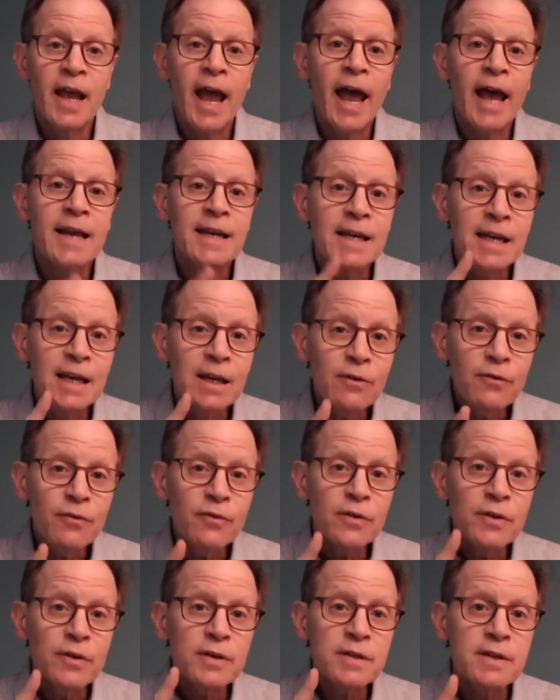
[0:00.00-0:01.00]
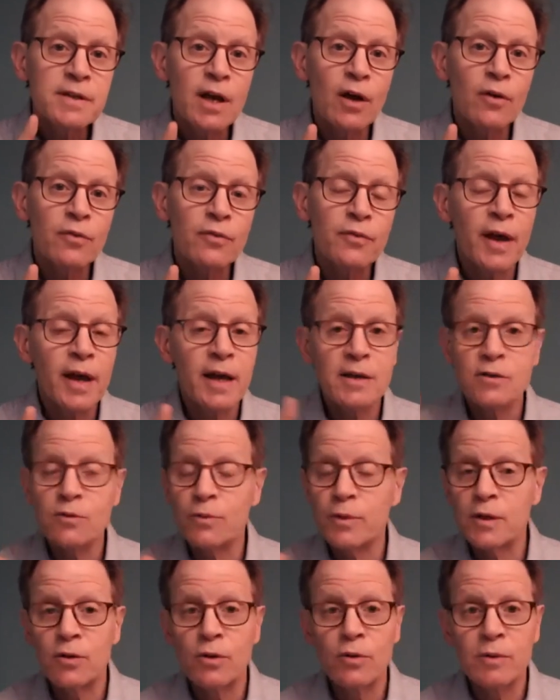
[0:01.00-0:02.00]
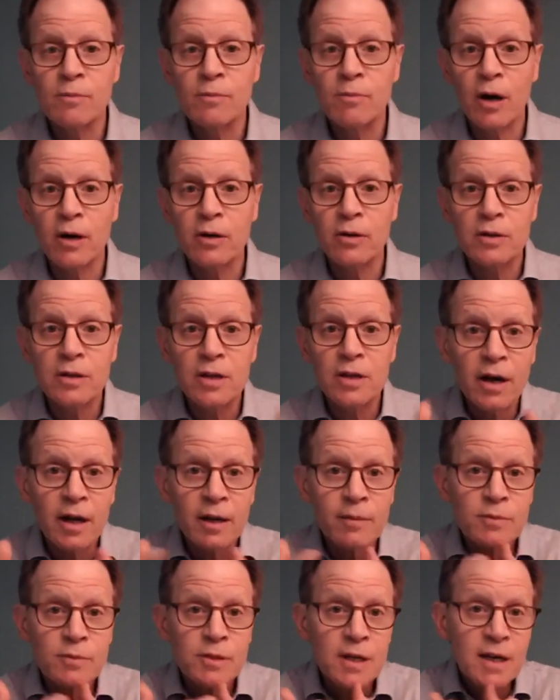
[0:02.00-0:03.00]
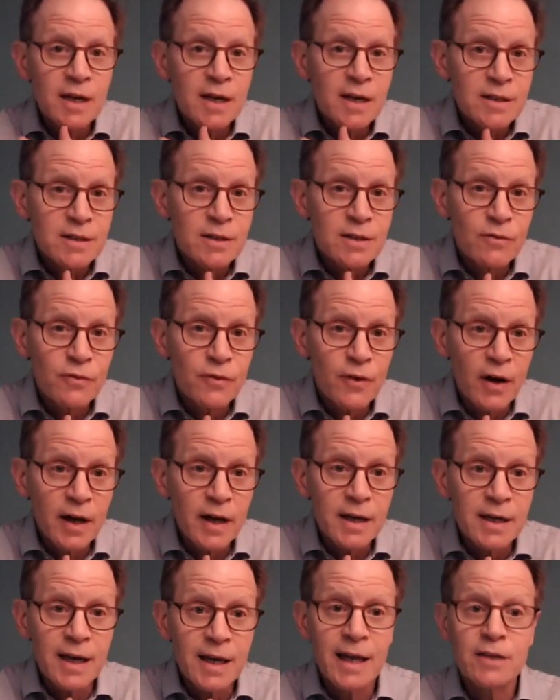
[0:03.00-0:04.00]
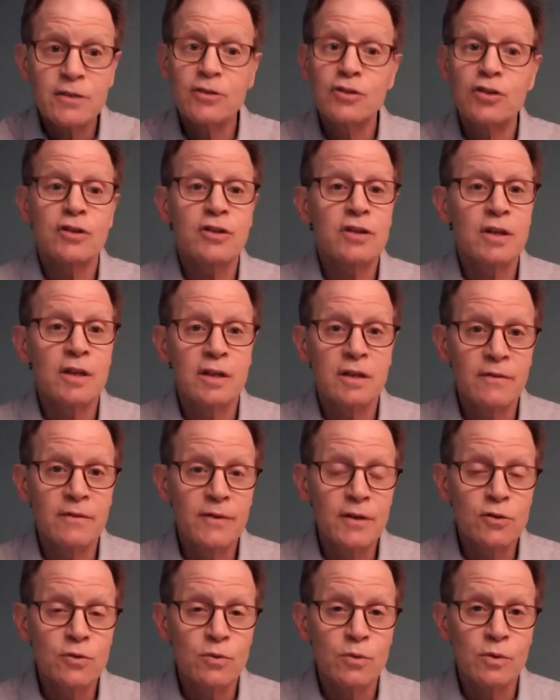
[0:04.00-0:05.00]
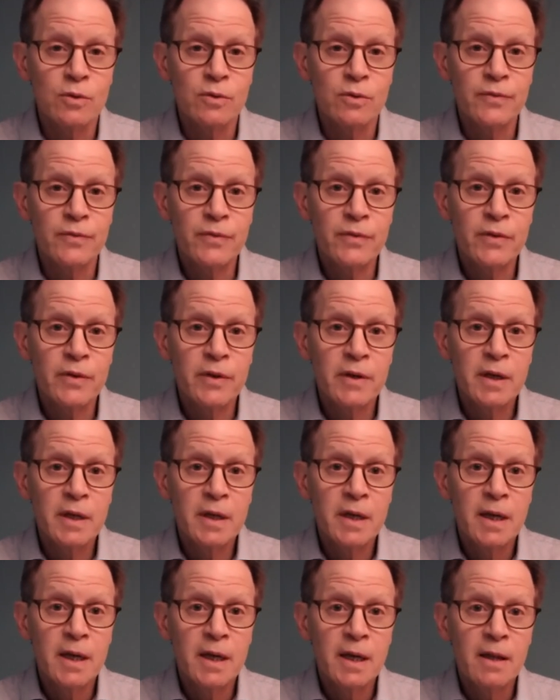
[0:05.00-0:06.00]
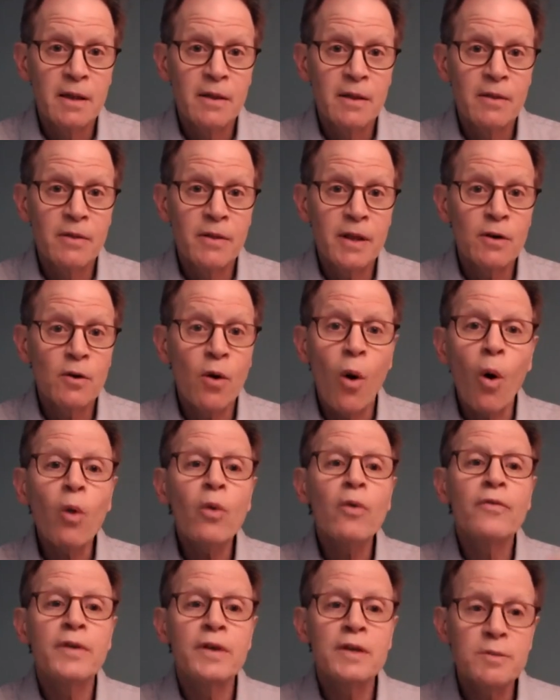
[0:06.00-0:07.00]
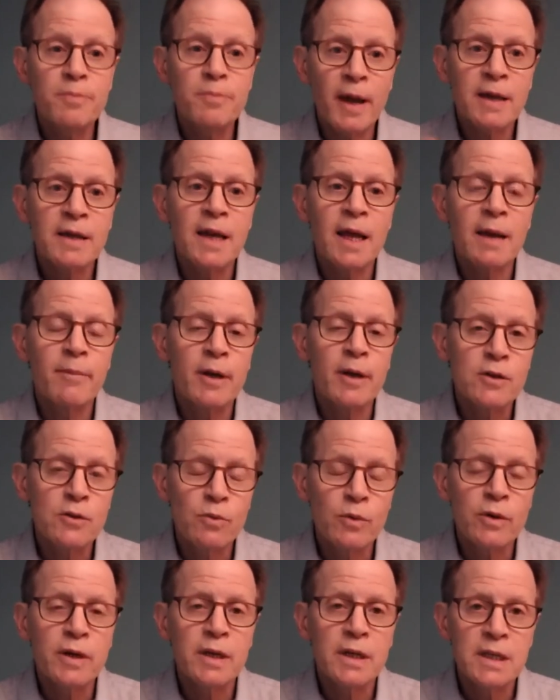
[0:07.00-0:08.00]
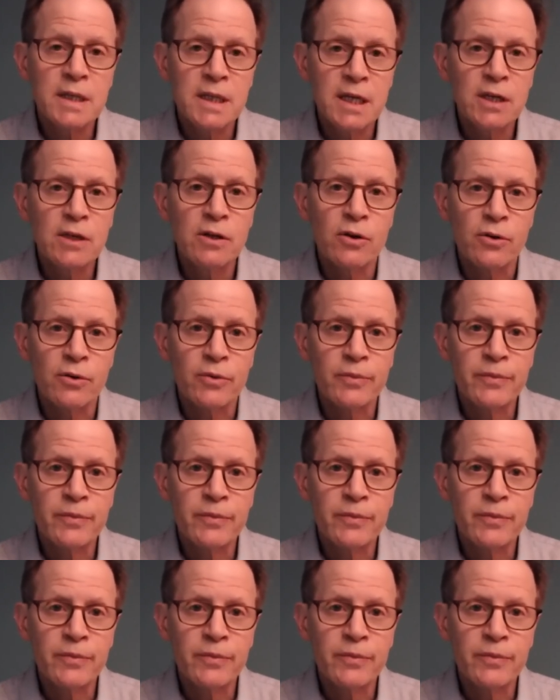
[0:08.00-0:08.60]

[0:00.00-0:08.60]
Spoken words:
And if the self, as we do in modern times, is defined as just the individual, then all of these pandemics will continue.